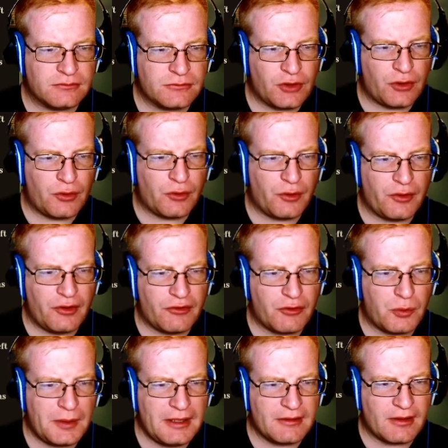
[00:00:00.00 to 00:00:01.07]
To the north is
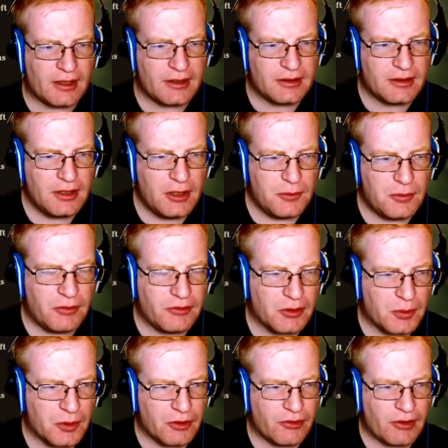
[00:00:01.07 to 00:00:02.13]
a wheat tile. Move your
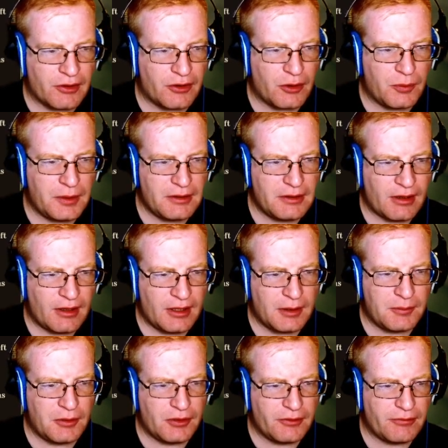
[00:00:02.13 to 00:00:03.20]
worker onto the wheat tile
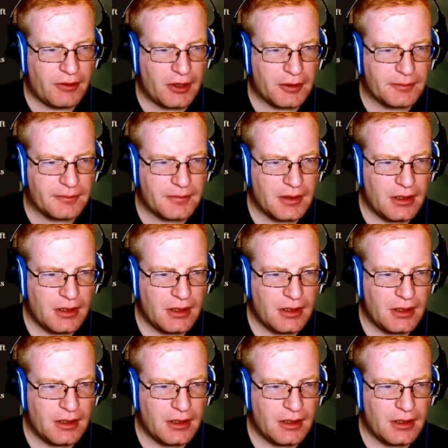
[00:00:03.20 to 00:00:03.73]
and build a farm.